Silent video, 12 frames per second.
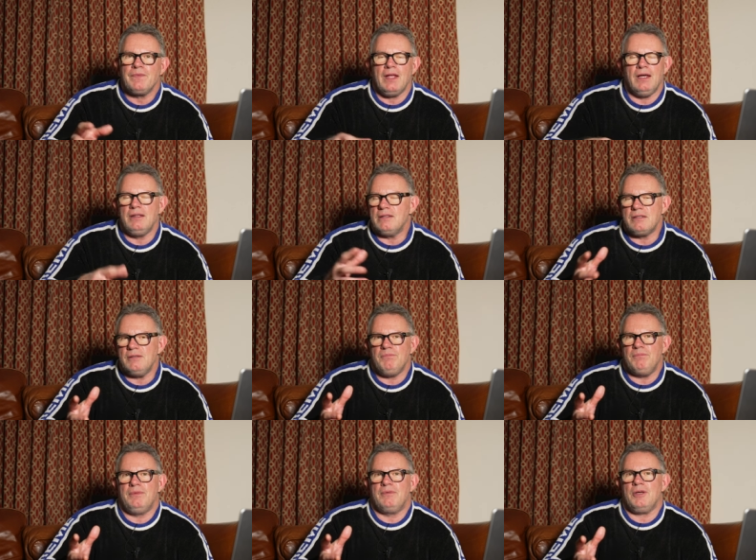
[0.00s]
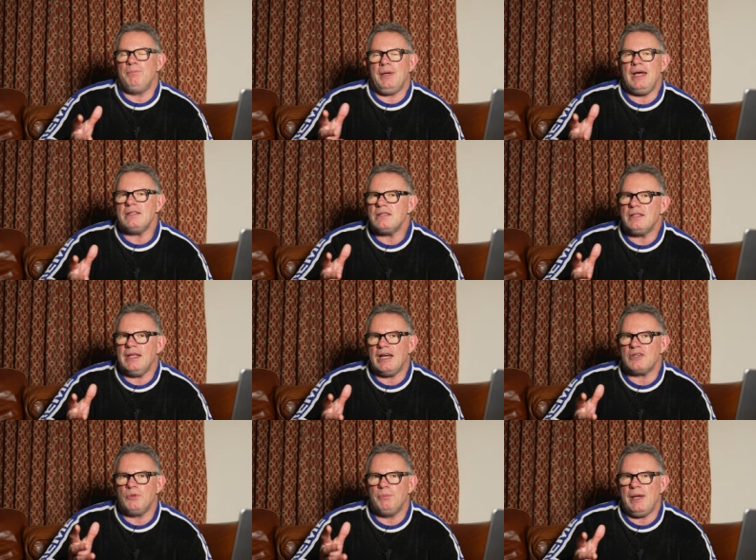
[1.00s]
And compared to the
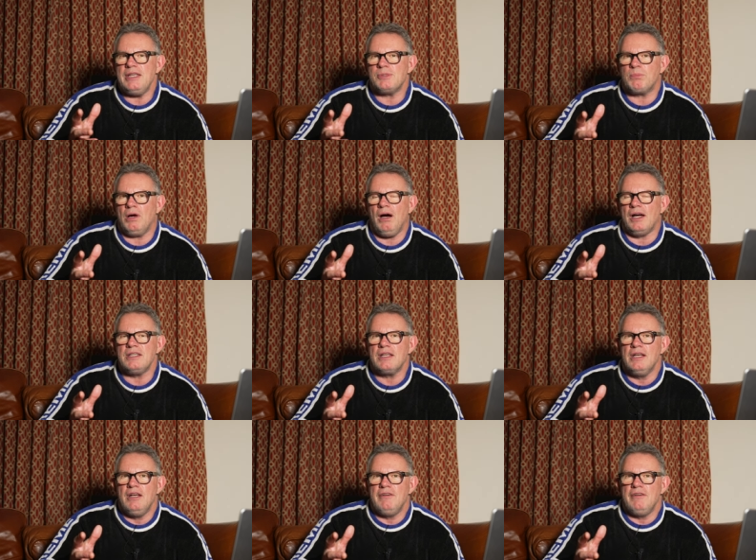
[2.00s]
actual base price